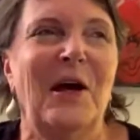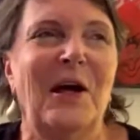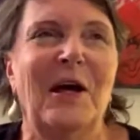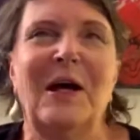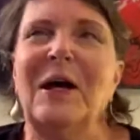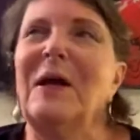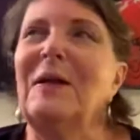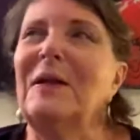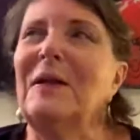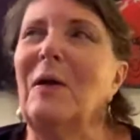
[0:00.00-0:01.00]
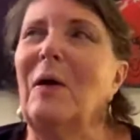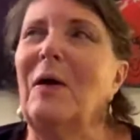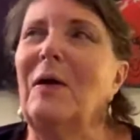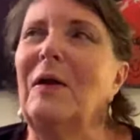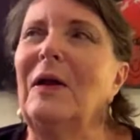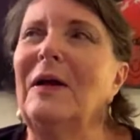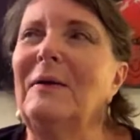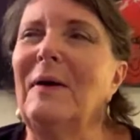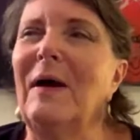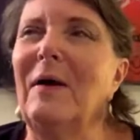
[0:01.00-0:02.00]
uh,
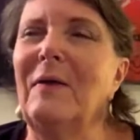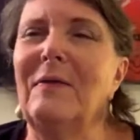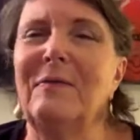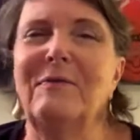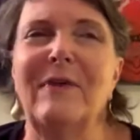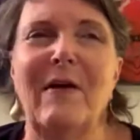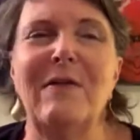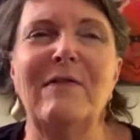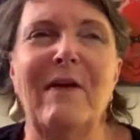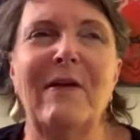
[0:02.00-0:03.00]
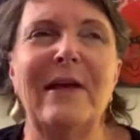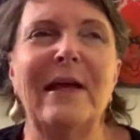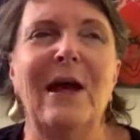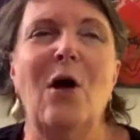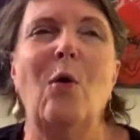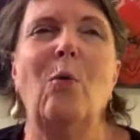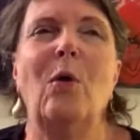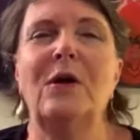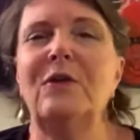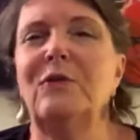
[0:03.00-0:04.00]
uh, very, very
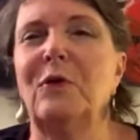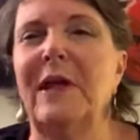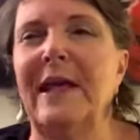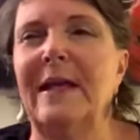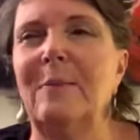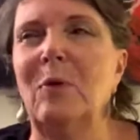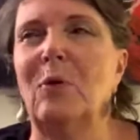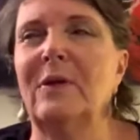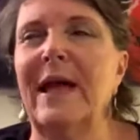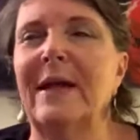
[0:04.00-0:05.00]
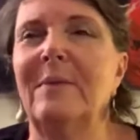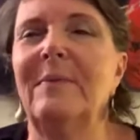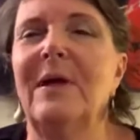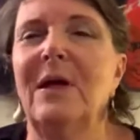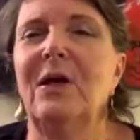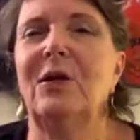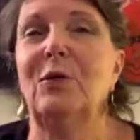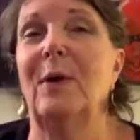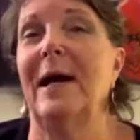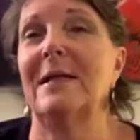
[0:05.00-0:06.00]
wonderful healer, Paul Denham,
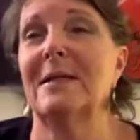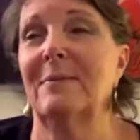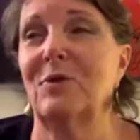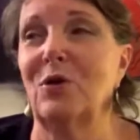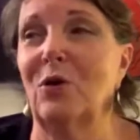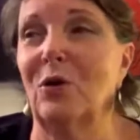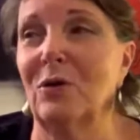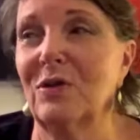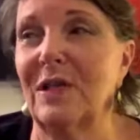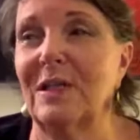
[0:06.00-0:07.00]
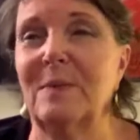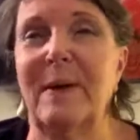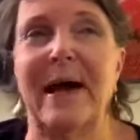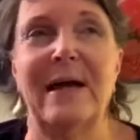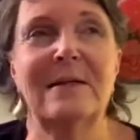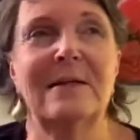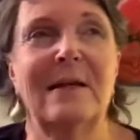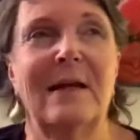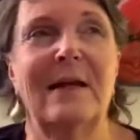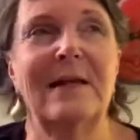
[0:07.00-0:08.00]
who has, I'm sure, since
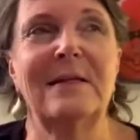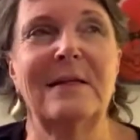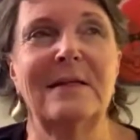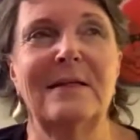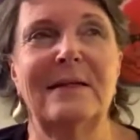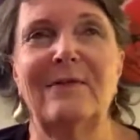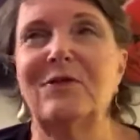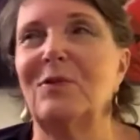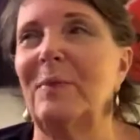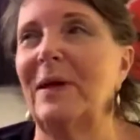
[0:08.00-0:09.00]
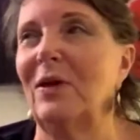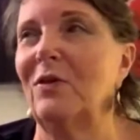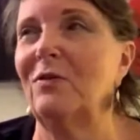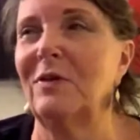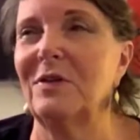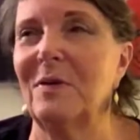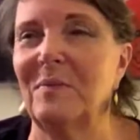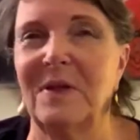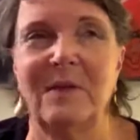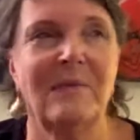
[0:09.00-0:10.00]
passed, unless he's lived to be a hundred and
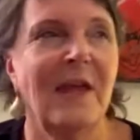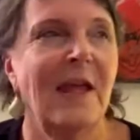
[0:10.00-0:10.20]
something.